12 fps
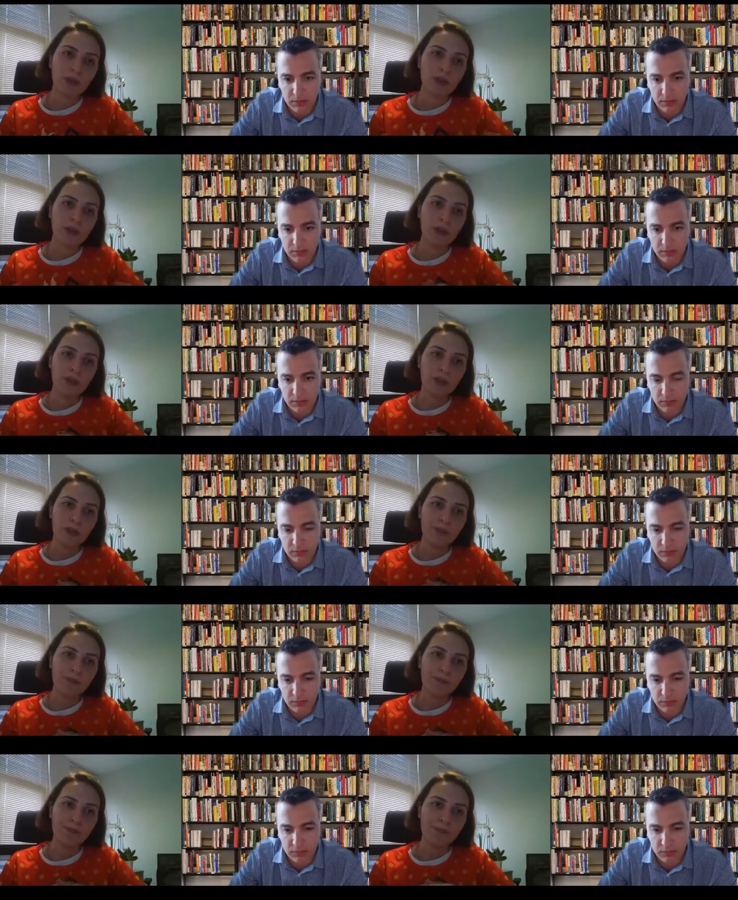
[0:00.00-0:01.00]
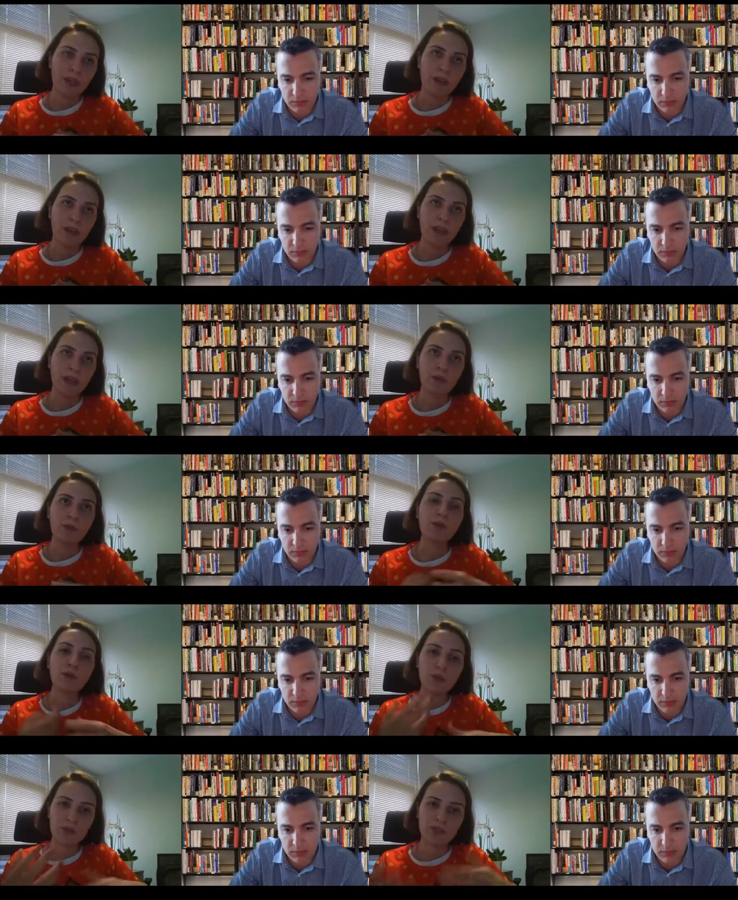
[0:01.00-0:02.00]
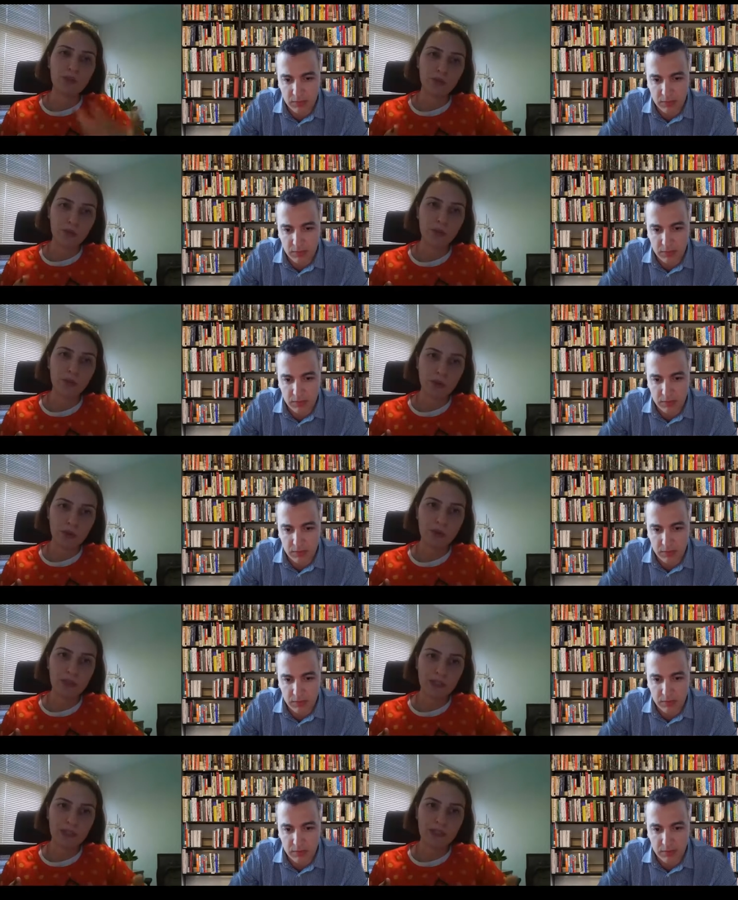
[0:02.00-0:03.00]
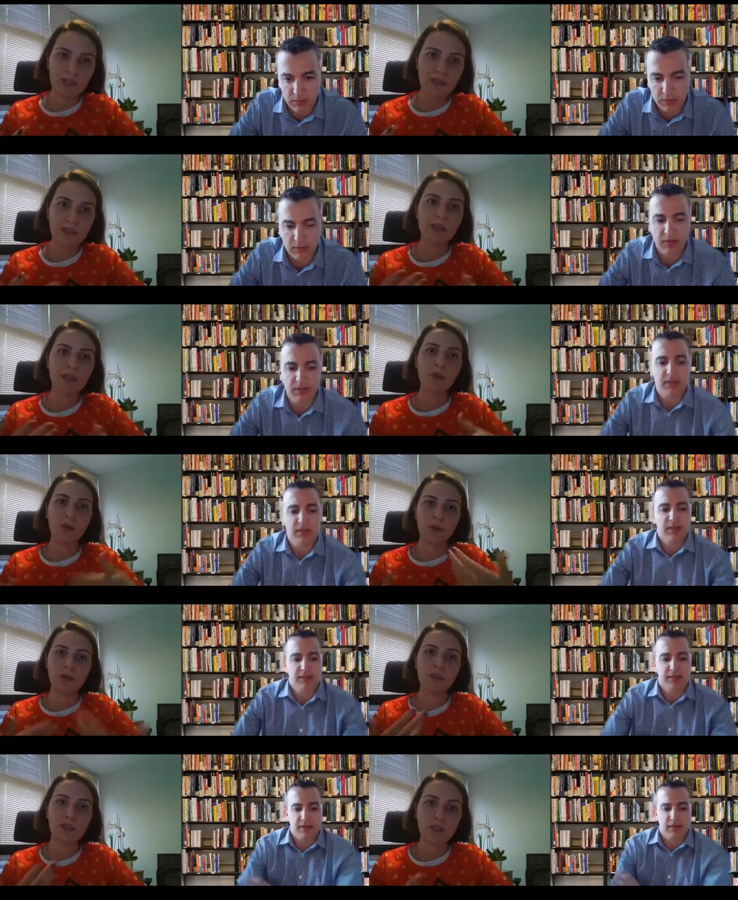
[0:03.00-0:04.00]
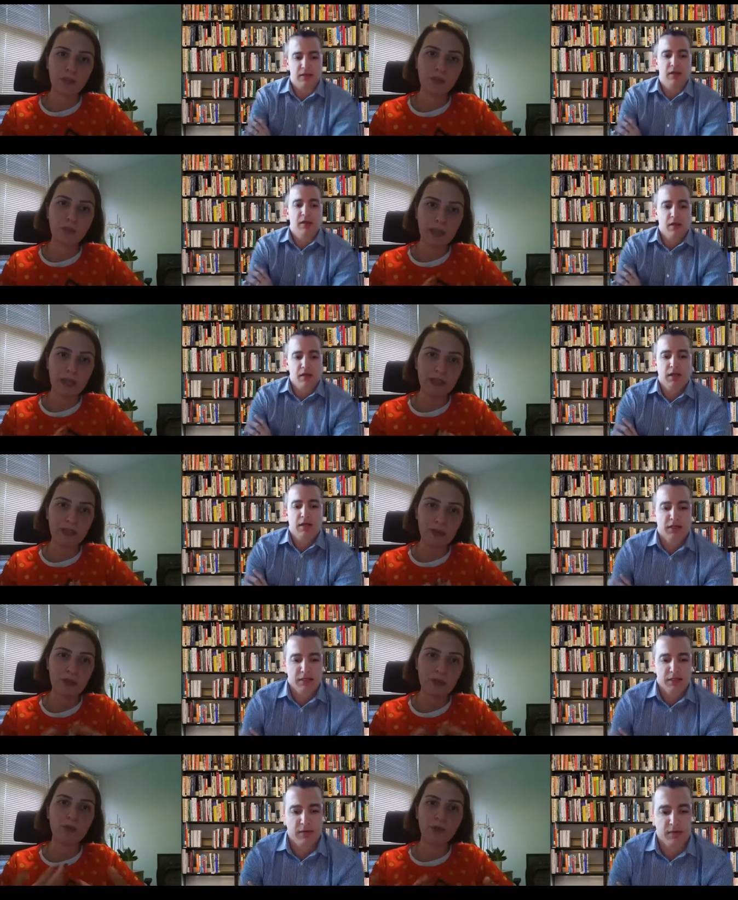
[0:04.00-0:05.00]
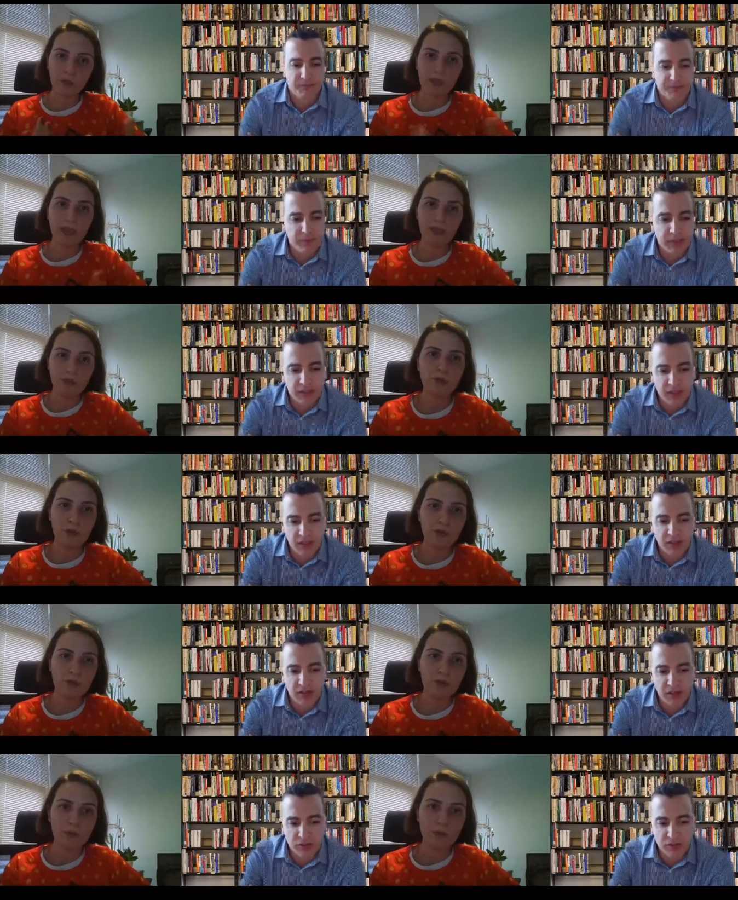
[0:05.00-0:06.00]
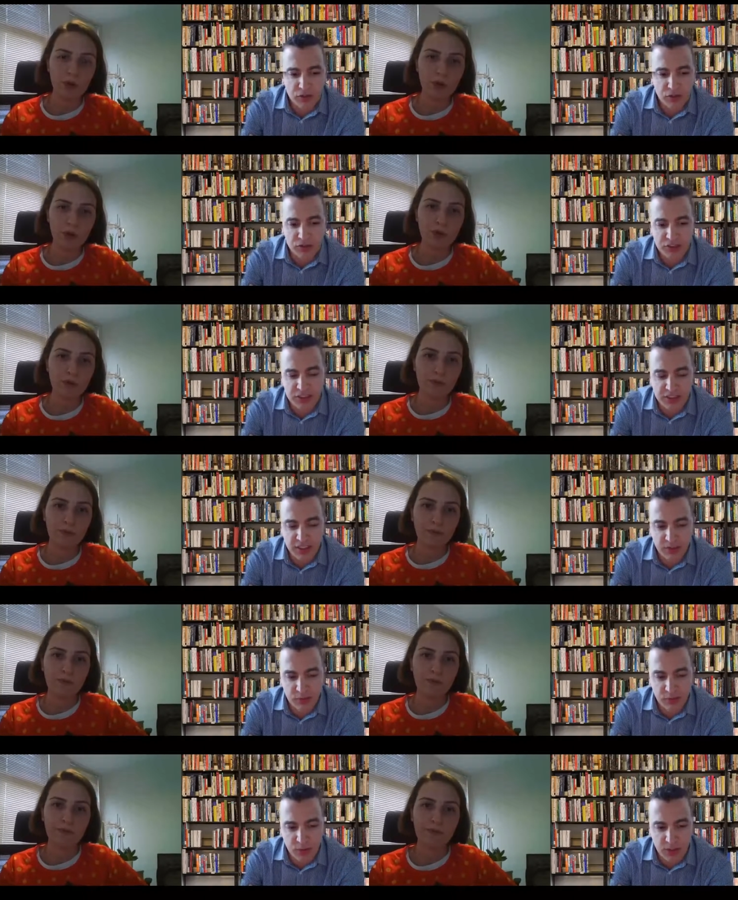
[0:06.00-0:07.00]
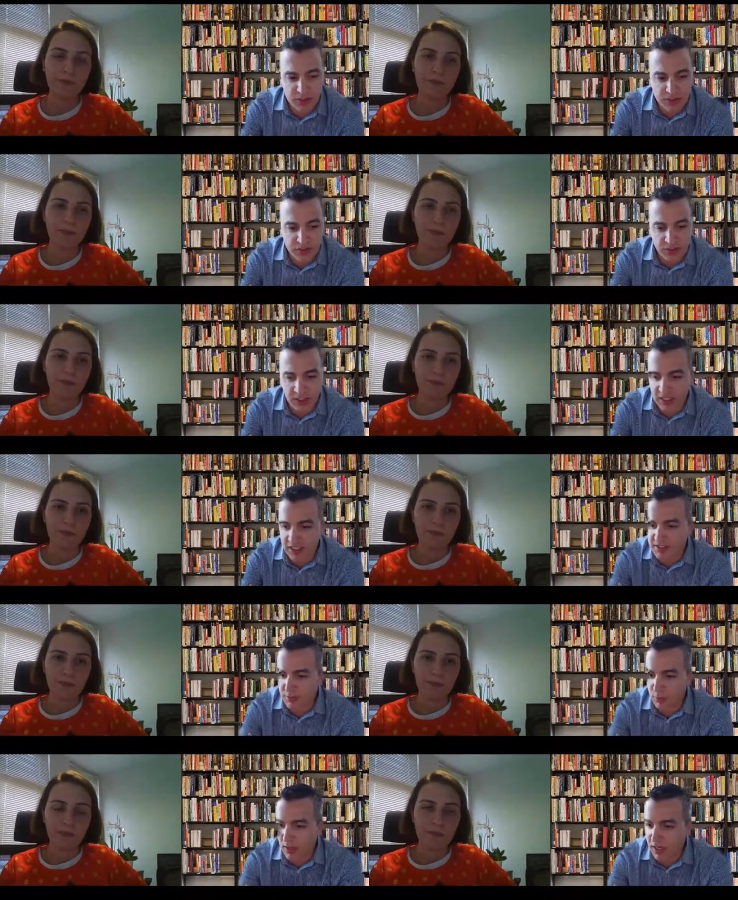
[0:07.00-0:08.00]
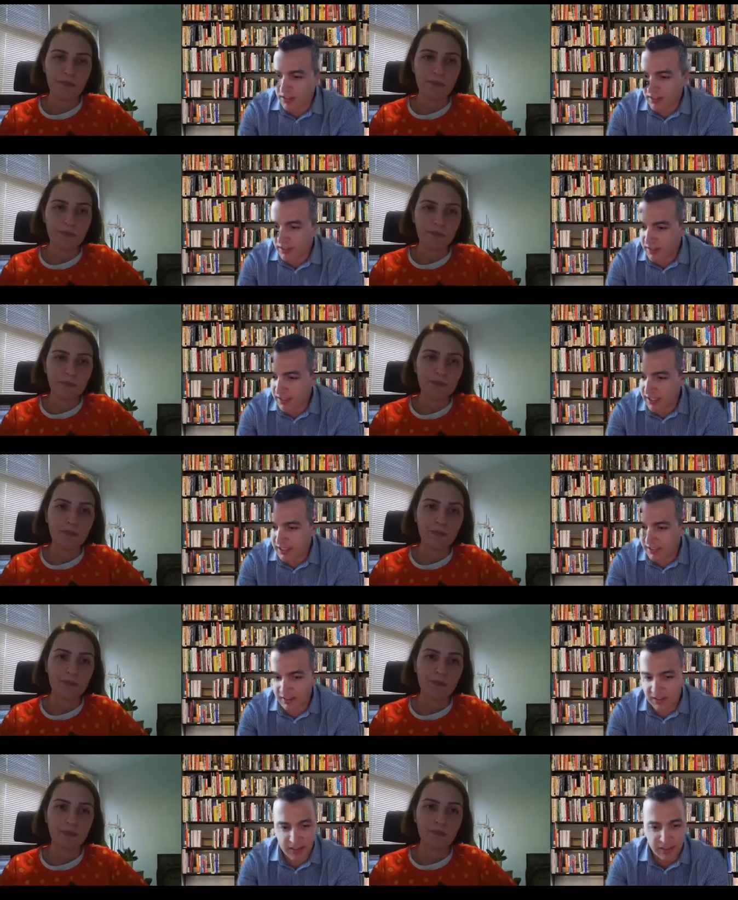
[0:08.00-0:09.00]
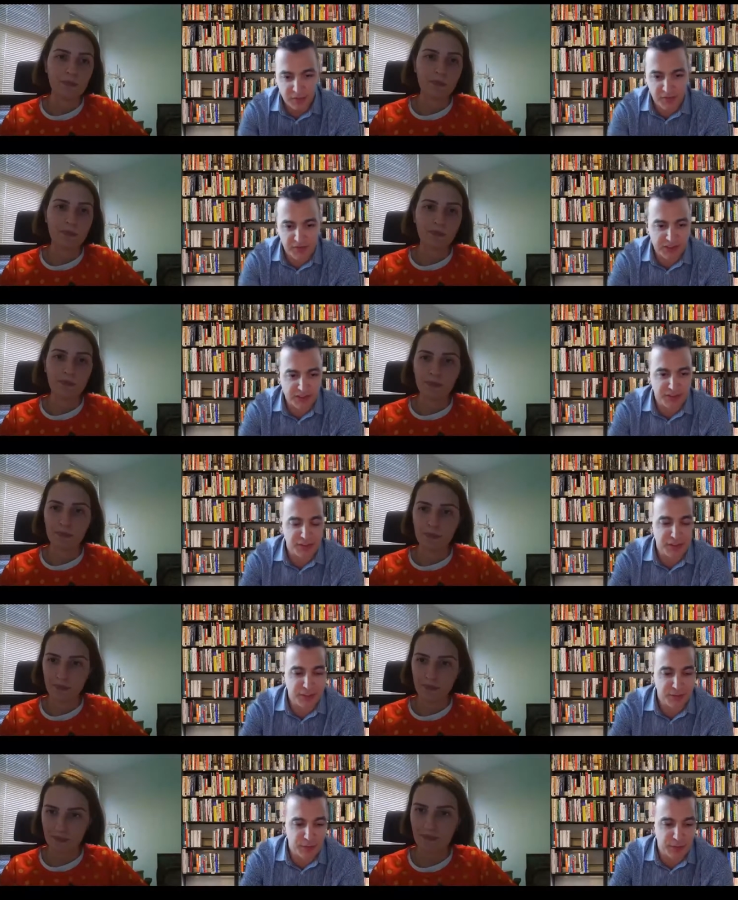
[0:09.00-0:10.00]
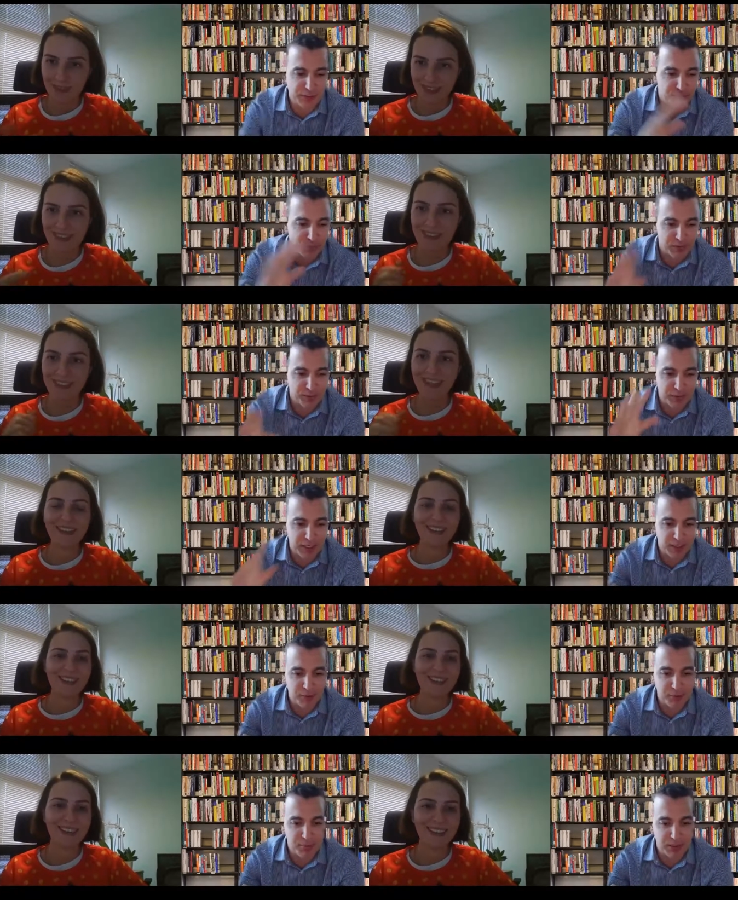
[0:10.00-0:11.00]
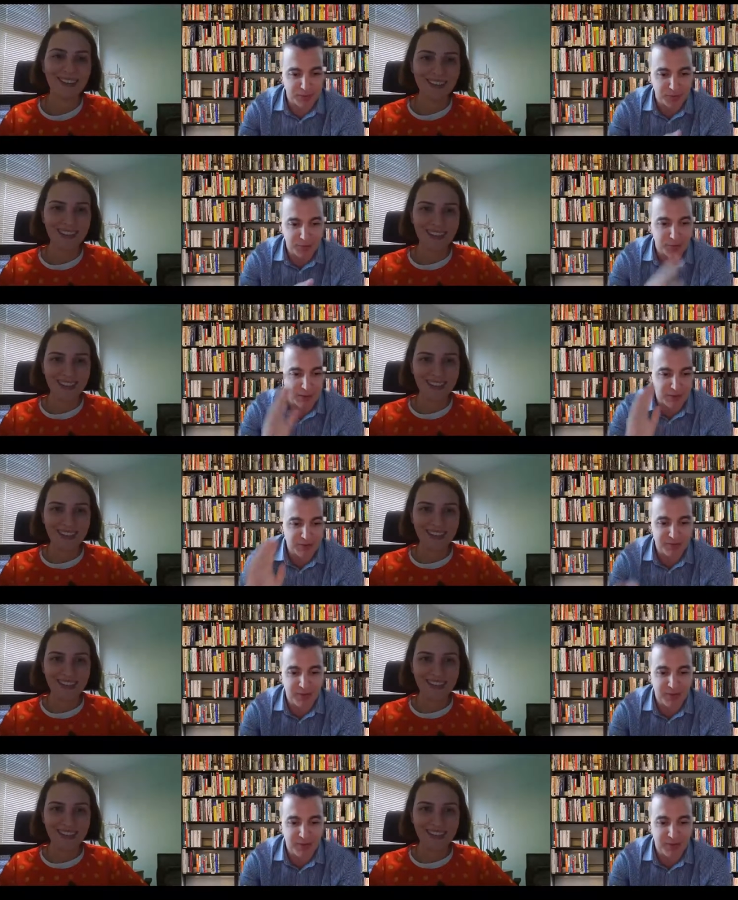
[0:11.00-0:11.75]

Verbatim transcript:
Speaker 1: um, have you looked into those in this study, or did you plan, or do you plan? Yes. To...
Speaker 2: So this is a good question, Isaac. While uh, Hank Lee revised that, question, but we can yeah. go back to the question. So let me